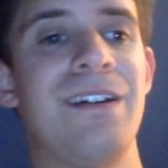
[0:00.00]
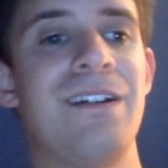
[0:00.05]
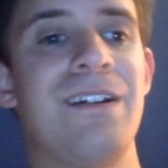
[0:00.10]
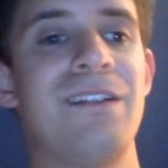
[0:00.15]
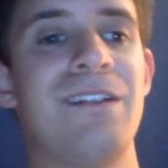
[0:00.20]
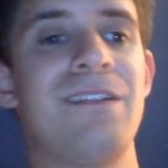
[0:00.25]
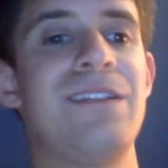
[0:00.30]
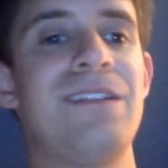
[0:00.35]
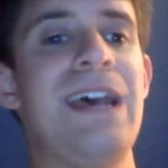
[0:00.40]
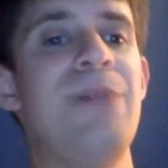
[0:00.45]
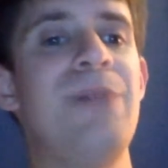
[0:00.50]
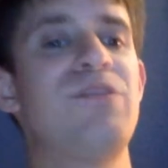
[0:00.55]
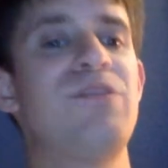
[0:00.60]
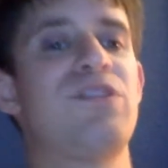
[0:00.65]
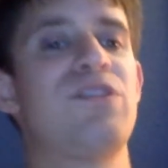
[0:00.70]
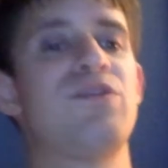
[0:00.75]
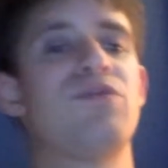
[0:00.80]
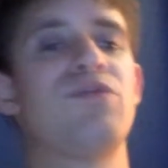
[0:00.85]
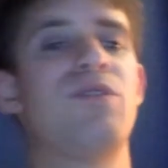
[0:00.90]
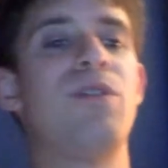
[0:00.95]
So Damage
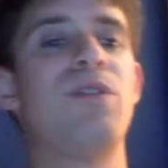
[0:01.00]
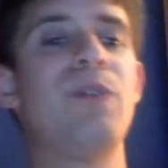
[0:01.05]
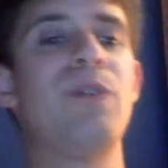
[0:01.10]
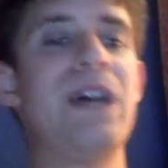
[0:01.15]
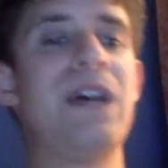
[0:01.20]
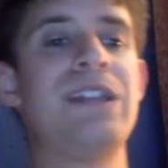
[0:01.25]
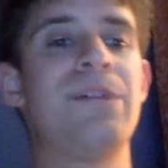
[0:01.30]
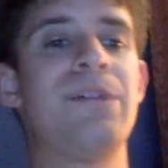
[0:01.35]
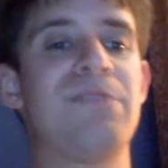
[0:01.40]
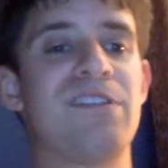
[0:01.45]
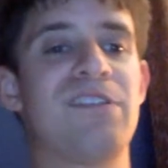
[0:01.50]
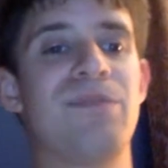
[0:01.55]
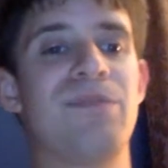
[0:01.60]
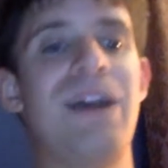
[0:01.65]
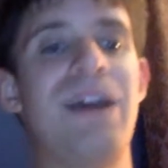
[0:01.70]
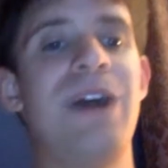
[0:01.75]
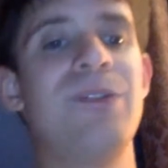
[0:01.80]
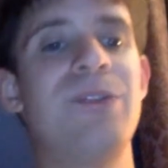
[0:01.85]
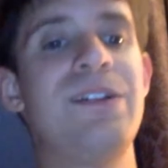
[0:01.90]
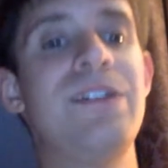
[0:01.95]
Control end up
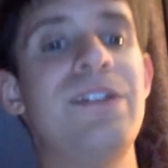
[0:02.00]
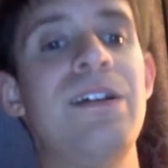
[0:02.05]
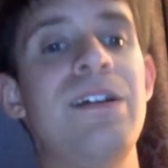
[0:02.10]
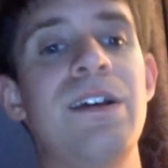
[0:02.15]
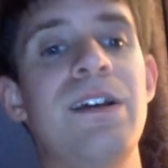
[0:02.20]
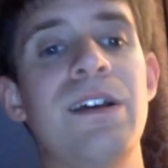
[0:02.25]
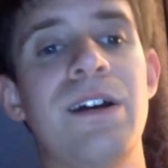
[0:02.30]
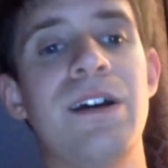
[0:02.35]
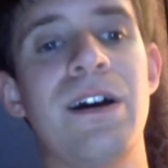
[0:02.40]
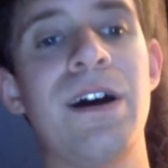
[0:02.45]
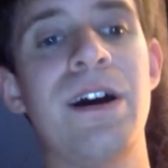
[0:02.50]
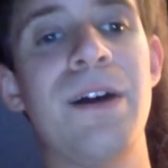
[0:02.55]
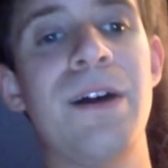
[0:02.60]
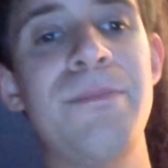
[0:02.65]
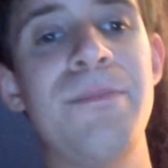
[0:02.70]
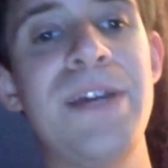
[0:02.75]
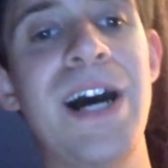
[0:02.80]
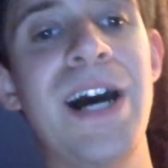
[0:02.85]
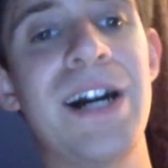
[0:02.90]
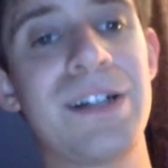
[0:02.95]
surrounding uh,
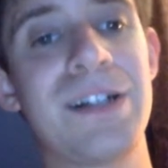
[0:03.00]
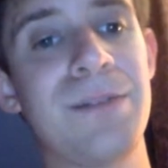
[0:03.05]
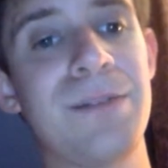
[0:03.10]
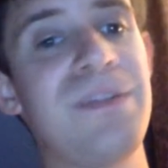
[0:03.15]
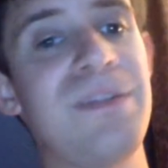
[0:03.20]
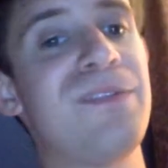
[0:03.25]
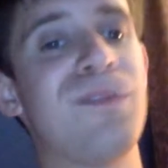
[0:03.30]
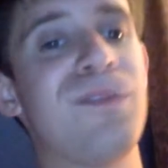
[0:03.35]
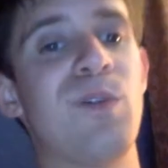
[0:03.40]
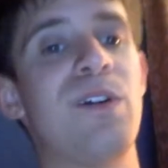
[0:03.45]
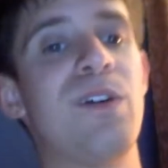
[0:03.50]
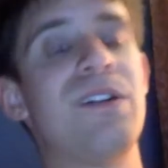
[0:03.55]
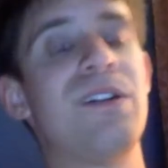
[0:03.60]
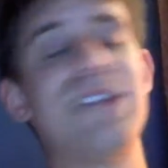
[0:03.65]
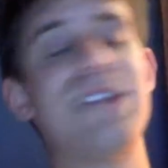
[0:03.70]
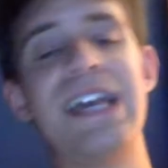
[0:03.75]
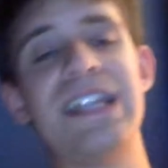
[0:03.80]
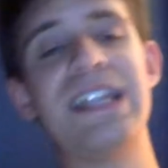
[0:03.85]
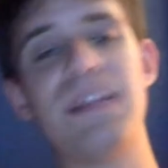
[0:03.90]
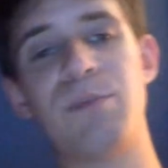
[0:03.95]
Bianca before
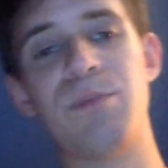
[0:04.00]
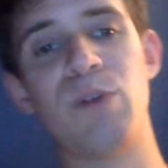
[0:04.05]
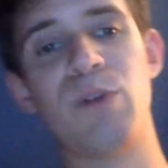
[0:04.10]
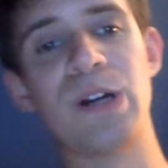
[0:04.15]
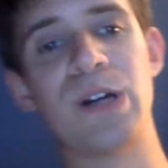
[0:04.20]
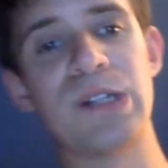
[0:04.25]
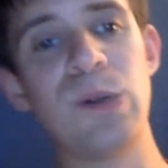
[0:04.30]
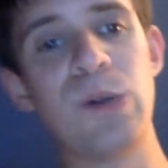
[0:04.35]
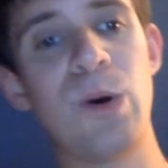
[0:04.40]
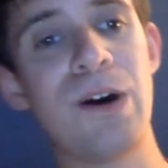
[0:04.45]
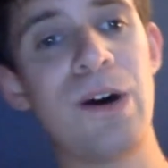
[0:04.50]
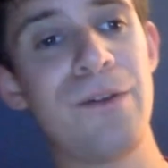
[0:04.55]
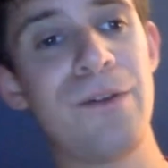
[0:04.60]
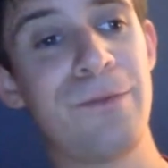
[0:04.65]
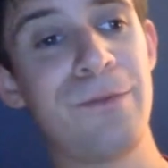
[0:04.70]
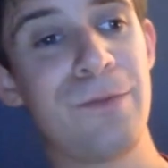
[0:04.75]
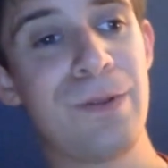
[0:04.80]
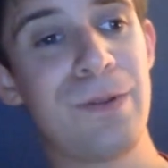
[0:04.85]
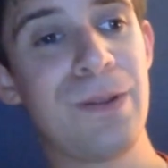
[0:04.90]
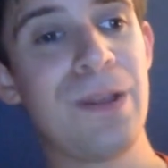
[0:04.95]
they end up walking off.
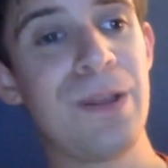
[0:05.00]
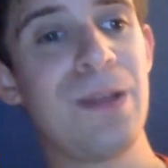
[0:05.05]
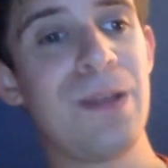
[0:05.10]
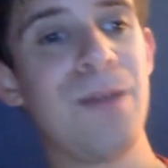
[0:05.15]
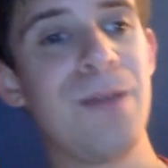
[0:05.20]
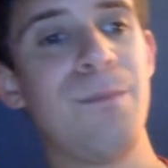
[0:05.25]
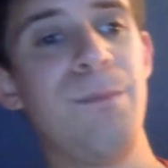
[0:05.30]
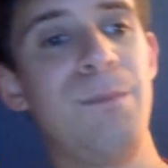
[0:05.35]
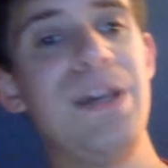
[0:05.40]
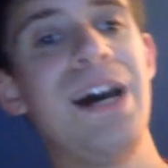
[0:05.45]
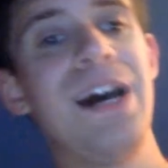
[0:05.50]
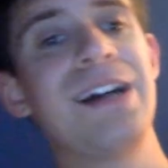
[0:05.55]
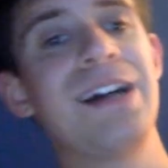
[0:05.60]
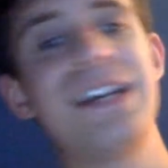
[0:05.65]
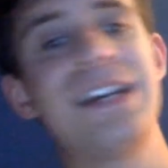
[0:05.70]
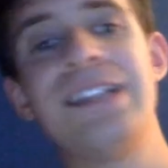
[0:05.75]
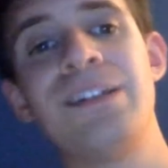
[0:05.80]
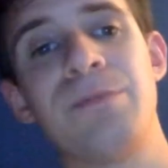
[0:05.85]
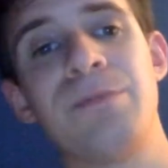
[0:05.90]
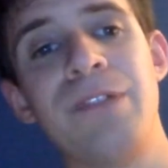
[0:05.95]
Bianca
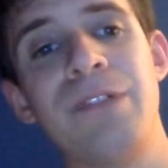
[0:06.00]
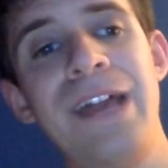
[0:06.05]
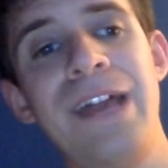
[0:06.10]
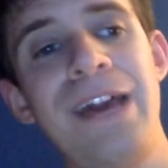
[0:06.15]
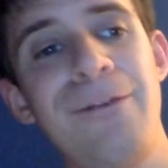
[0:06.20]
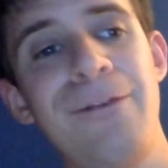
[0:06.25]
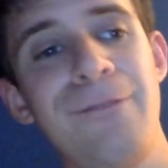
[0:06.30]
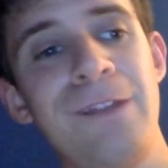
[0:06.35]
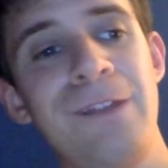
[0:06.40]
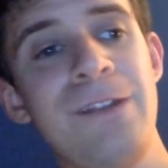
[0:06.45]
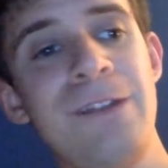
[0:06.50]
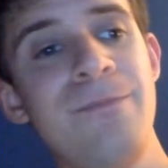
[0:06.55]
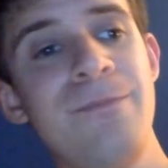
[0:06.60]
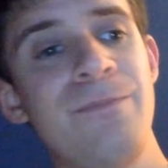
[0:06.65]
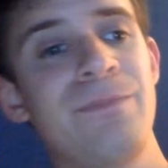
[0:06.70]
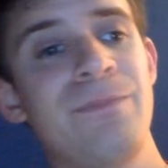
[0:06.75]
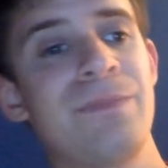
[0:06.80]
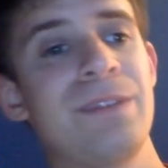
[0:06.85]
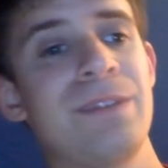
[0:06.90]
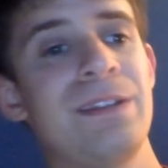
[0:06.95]
end up laughing.
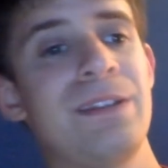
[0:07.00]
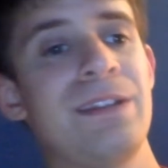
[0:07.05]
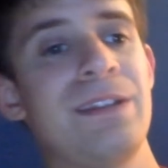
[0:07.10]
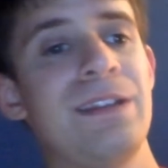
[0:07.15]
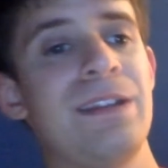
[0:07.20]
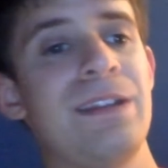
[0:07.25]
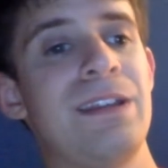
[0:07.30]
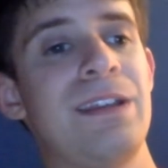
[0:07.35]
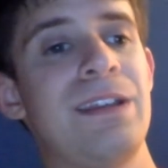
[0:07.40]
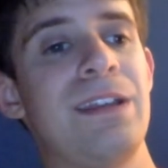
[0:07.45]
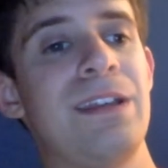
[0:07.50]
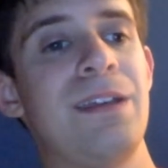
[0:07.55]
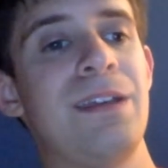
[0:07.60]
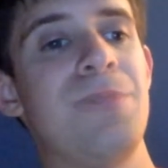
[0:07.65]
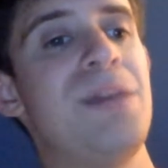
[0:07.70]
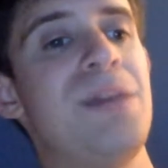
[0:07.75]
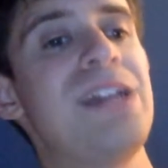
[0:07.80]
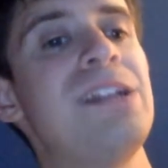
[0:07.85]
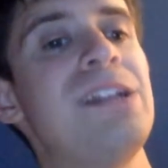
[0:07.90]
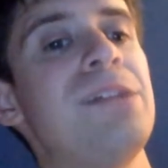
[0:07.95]

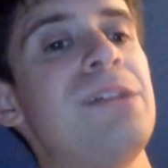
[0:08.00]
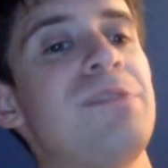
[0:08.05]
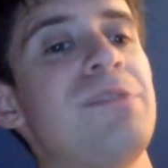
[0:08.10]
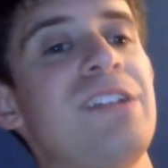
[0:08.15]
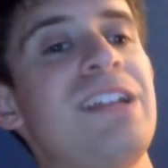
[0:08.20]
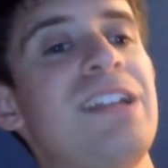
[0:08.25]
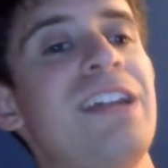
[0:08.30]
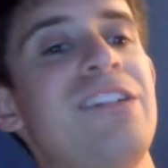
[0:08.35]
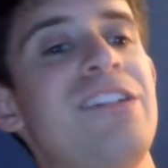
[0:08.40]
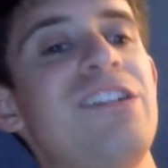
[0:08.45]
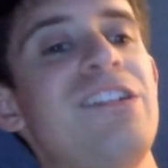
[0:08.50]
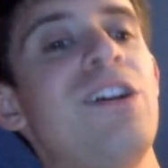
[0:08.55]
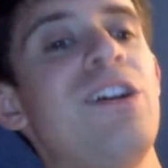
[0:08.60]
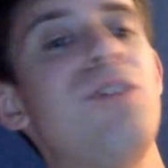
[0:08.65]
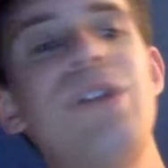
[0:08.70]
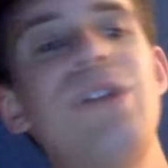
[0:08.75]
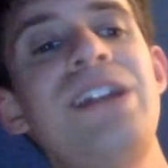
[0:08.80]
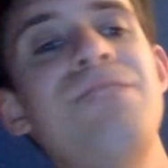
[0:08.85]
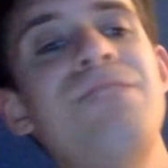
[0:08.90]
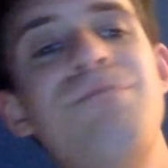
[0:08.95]
Bayley ended up saying that she
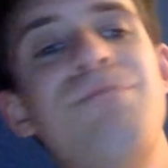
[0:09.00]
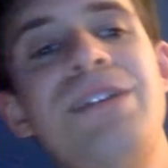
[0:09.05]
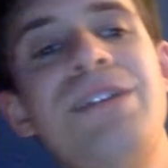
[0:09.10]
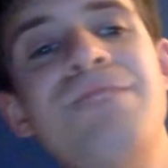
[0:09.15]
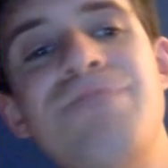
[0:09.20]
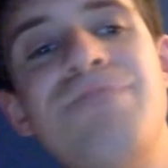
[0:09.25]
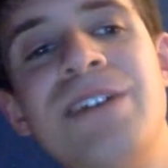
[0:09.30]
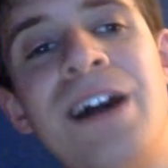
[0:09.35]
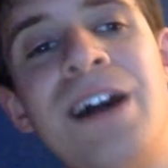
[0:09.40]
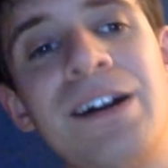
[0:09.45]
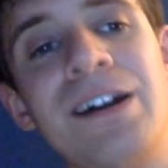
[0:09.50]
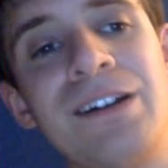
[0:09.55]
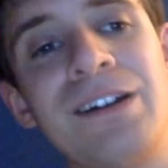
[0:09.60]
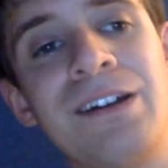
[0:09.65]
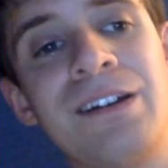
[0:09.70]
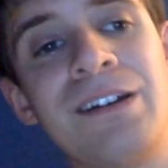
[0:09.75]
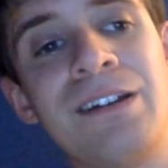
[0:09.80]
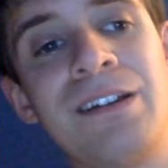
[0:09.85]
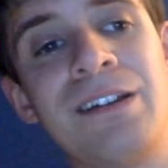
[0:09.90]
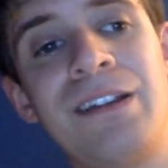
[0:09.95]
already beat
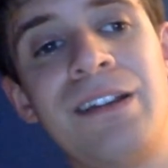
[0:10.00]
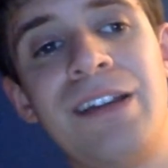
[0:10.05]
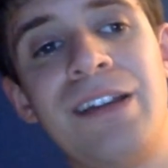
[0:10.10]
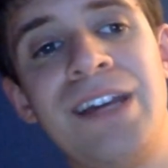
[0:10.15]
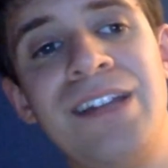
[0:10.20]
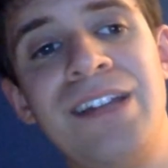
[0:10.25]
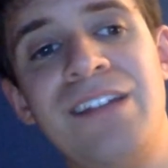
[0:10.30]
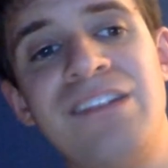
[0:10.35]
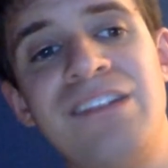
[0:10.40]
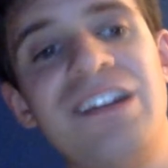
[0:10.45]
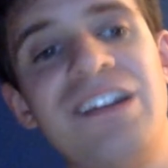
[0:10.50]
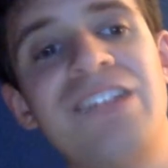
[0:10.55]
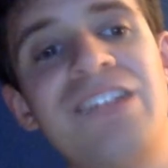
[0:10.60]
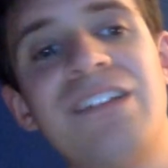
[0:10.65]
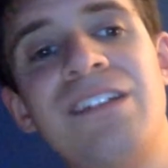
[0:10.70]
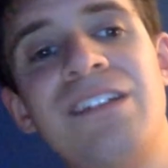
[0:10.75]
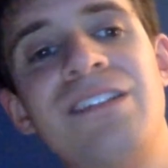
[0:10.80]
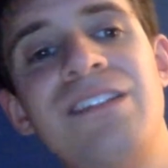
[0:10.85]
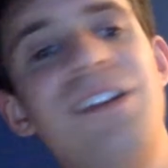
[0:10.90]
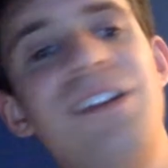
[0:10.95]
Bianca, and as she has
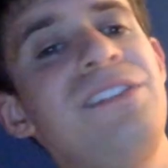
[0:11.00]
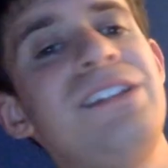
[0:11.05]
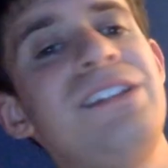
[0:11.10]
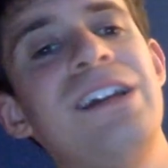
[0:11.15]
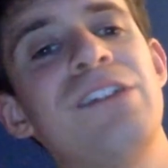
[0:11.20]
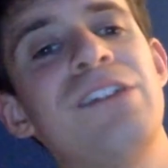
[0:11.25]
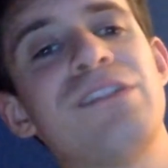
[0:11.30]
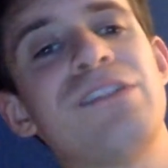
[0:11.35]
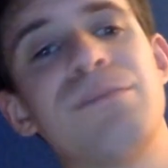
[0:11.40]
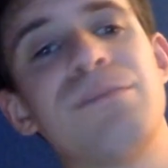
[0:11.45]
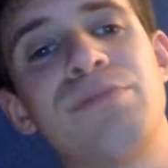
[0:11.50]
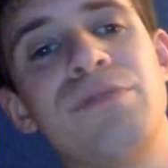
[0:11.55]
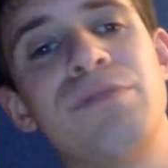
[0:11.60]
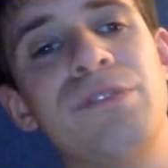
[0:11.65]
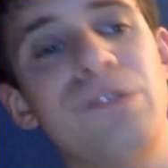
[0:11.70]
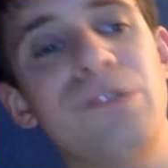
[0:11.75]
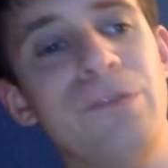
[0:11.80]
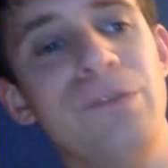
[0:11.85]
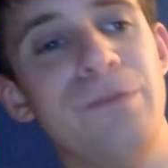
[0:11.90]
nothing else to prove.